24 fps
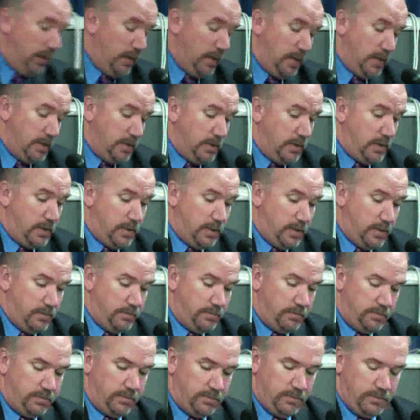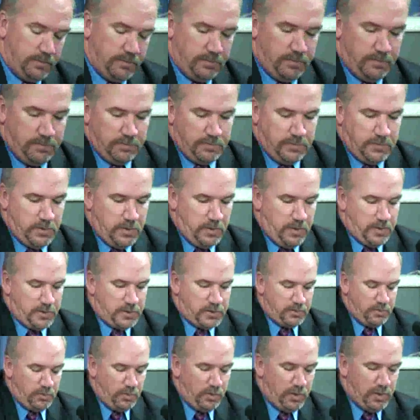I
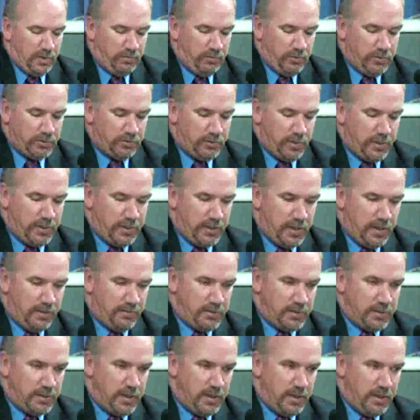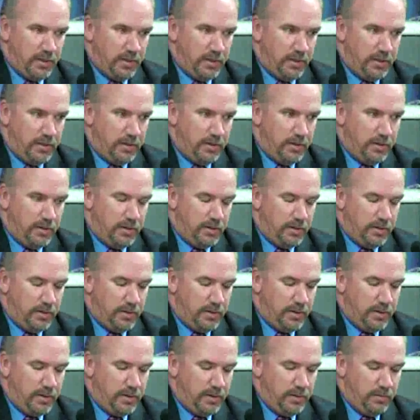support everyone's right to have a say
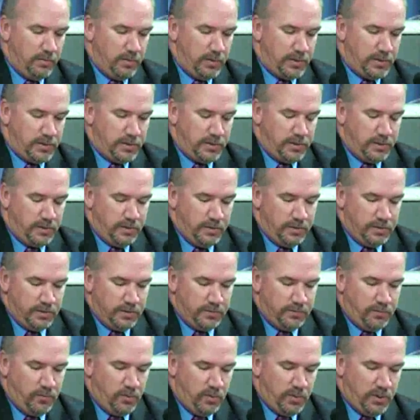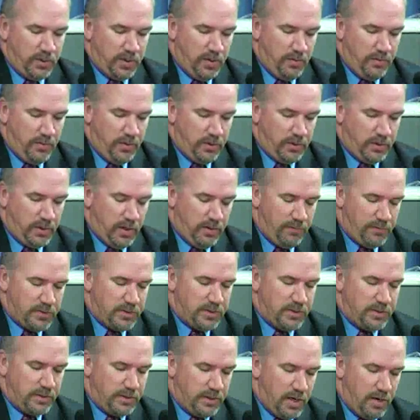in what form of government
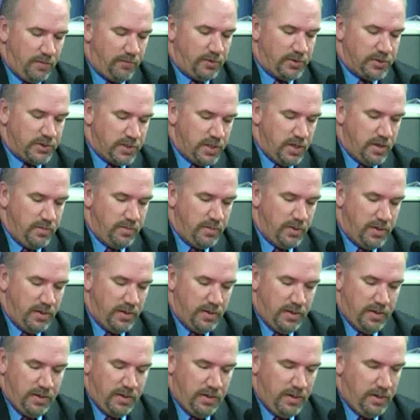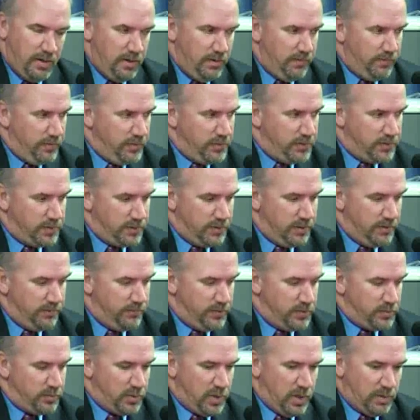governs them. And if it's
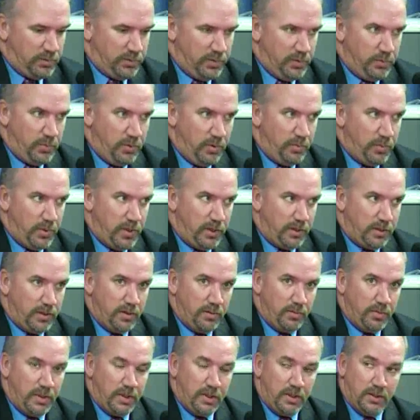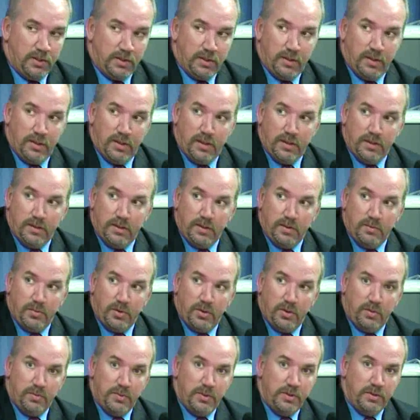properly put back on the ballot, then I think by
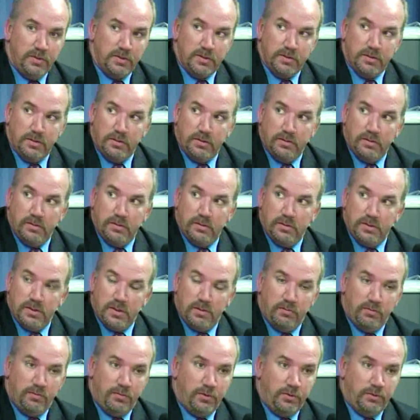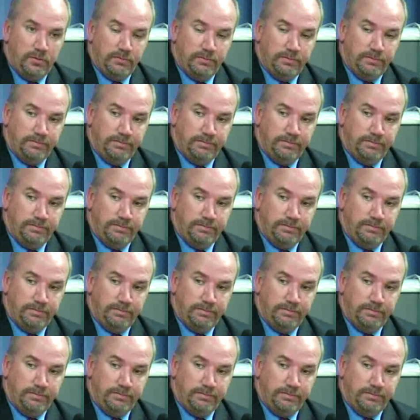all means, let's have a vote.